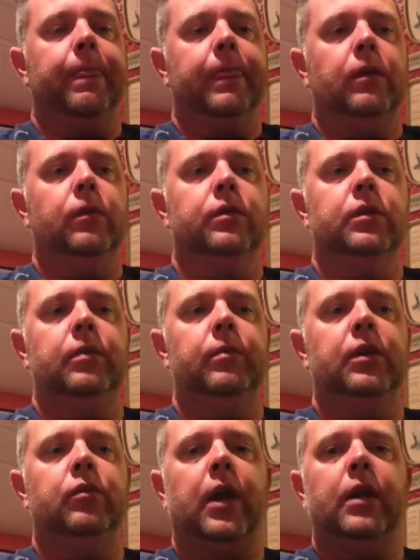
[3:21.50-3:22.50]
you'll see
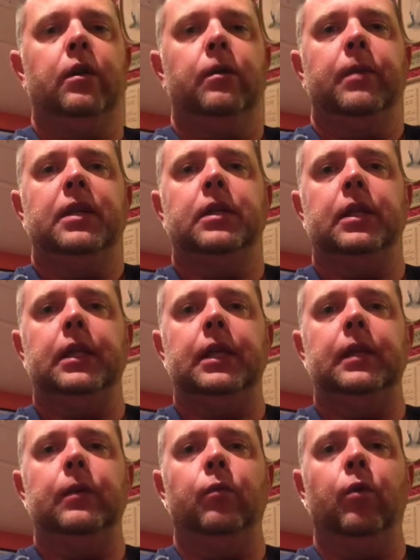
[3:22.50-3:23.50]
me
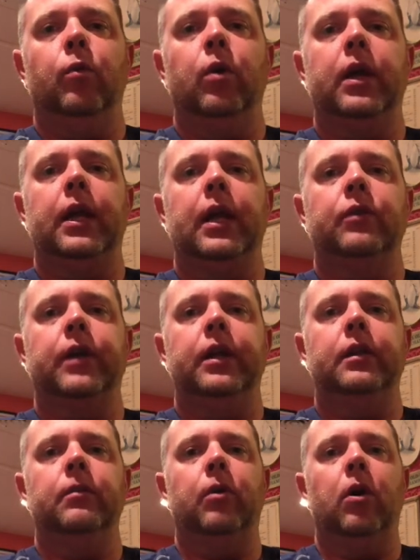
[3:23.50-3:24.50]
we're working on trying to
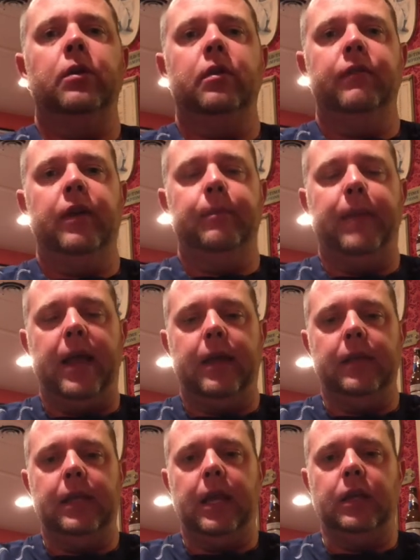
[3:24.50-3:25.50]
hit the ball to the very back of
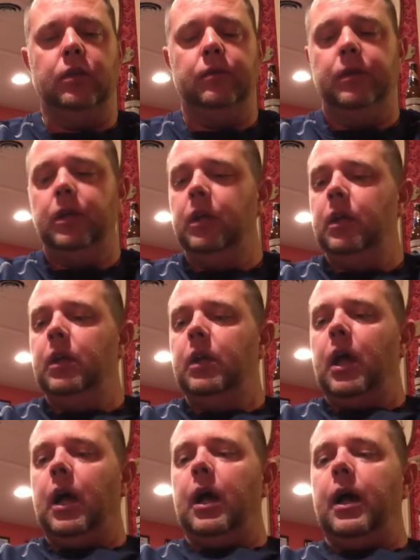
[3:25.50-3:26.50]
the cage.
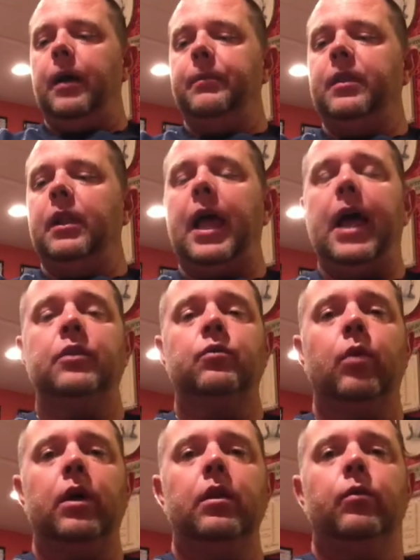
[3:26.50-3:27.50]
The last
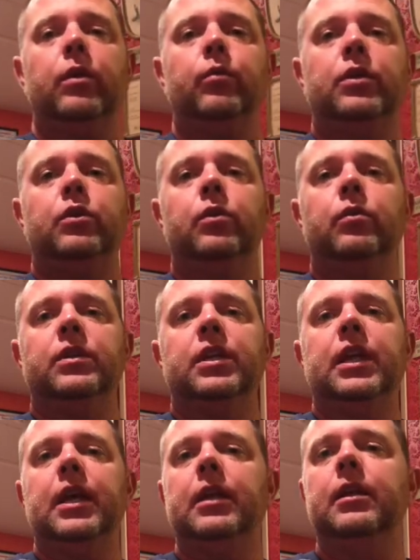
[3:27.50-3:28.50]
one that we would do is,
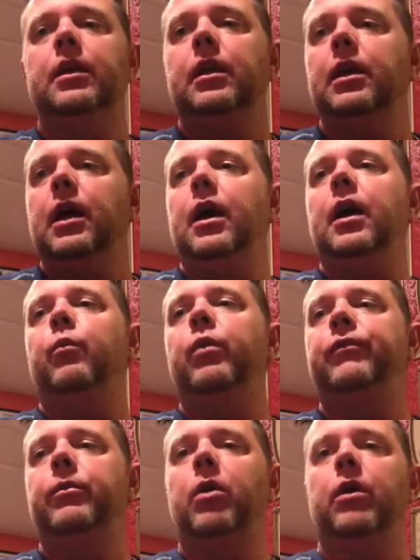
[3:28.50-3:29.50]
again,
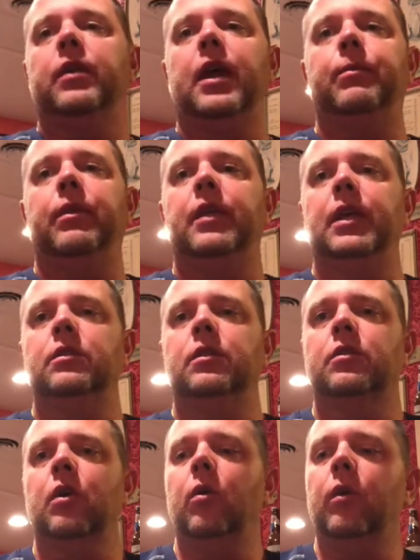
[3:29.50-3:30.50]
wiffle ball type of things. And
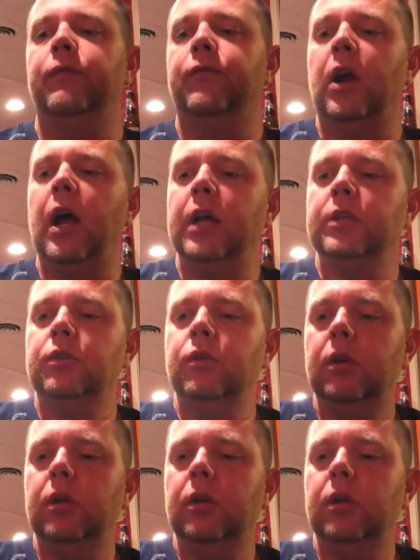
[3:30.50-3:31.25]
so for us,